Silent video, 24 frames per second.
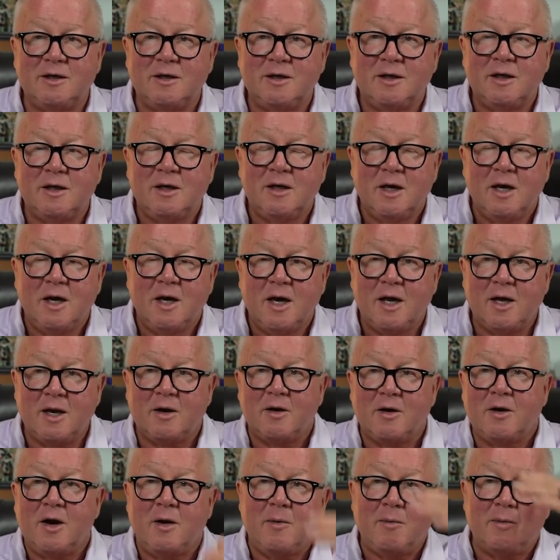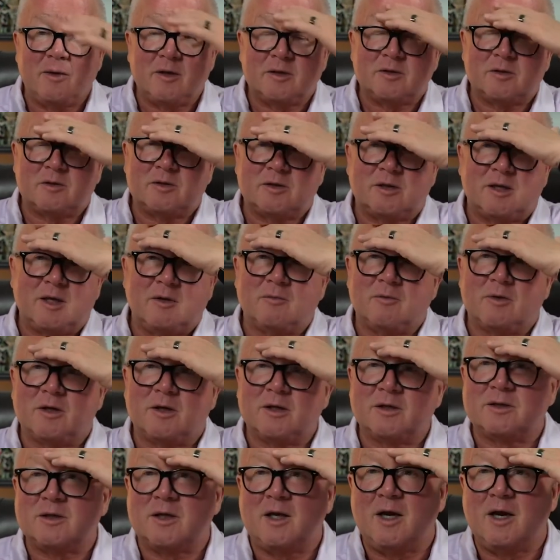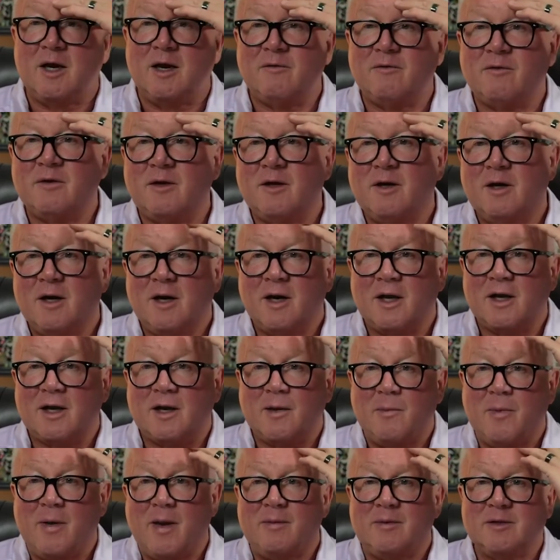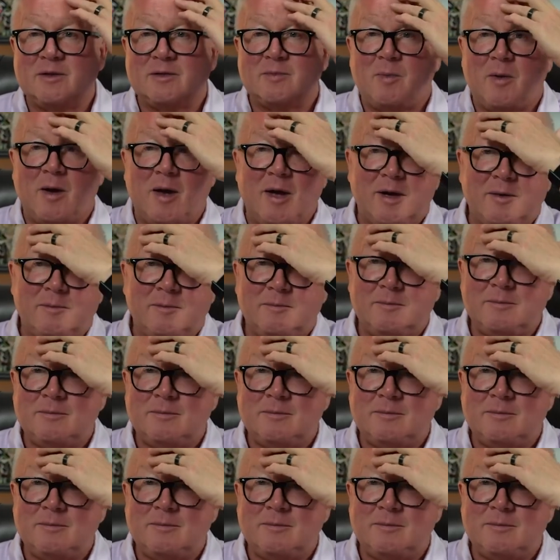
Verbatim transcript: Mm-hmm. I don't know. It makes your skin really soft. Yeah. Like a baby's bottom.